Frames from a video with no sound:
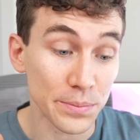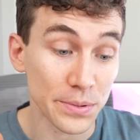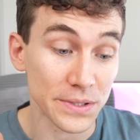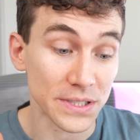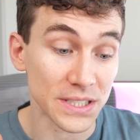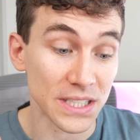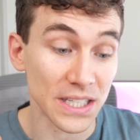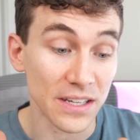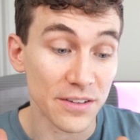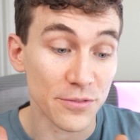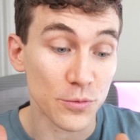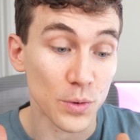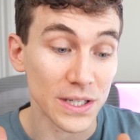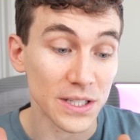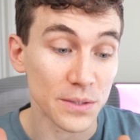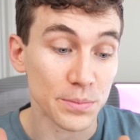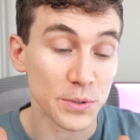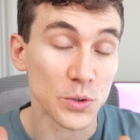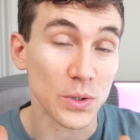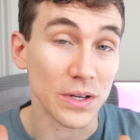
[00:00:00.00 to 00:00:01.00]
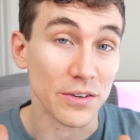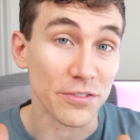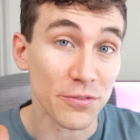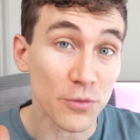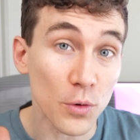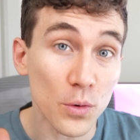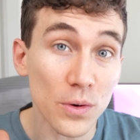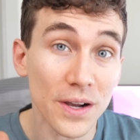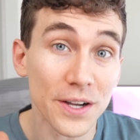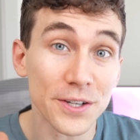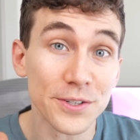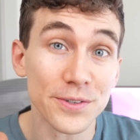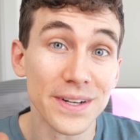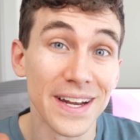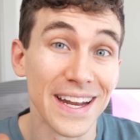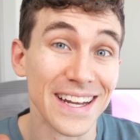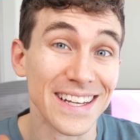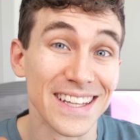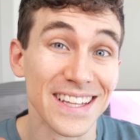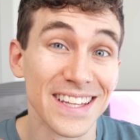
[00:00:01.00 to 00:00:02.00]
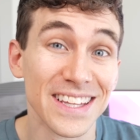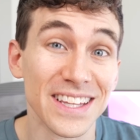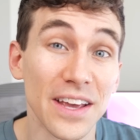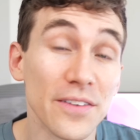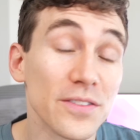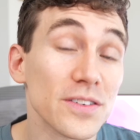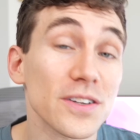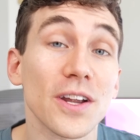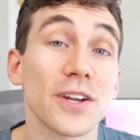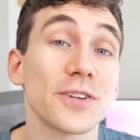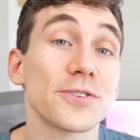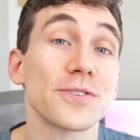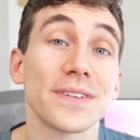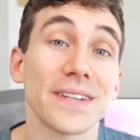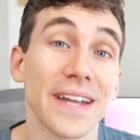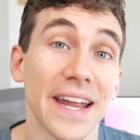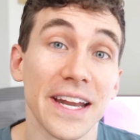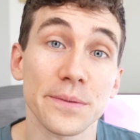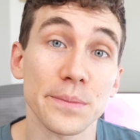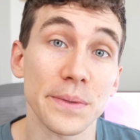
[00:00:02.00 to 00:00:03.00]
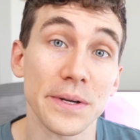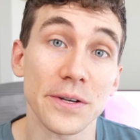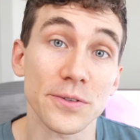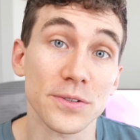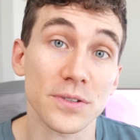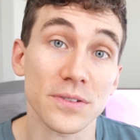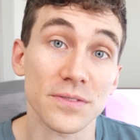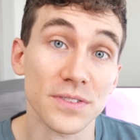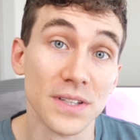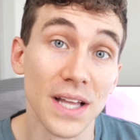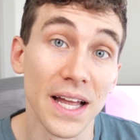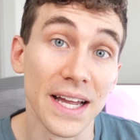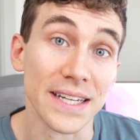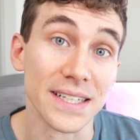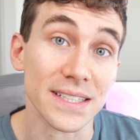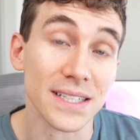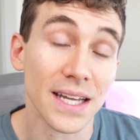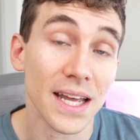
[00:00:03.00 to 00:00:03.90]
perceive what is between 400 and 700 nanometers of light.